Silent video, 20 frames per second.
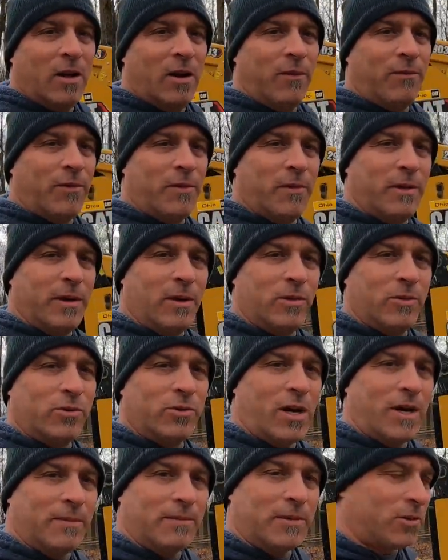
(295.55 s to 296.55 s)
hopefully we don't
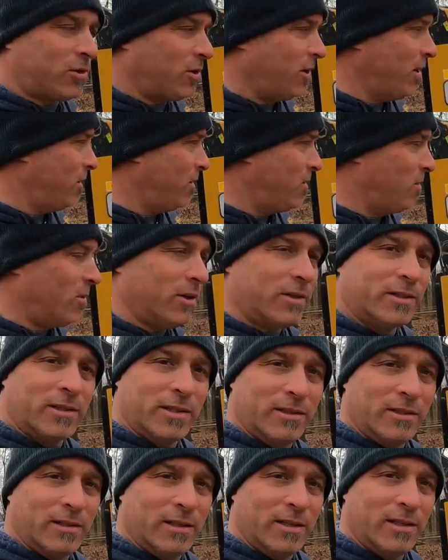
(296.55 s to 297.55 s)
drop the tree on a
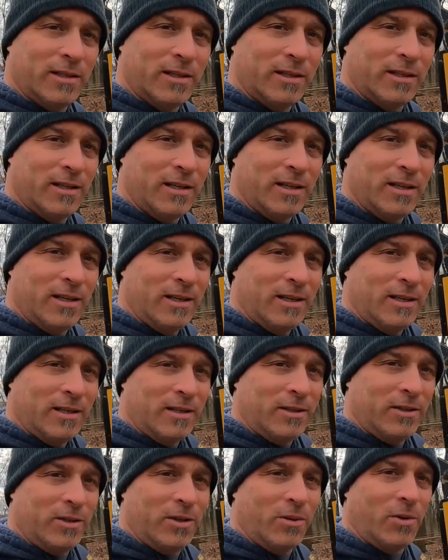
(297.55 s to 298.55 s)
horse and
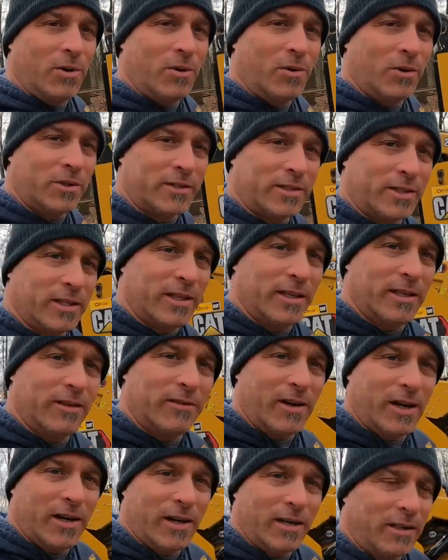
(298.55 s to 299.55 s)
do a horse
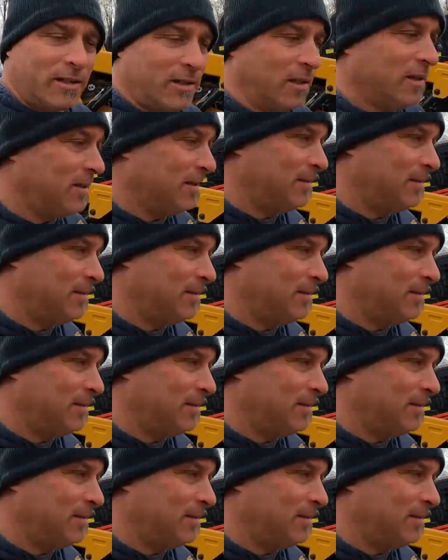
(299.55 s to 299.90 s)
in, right?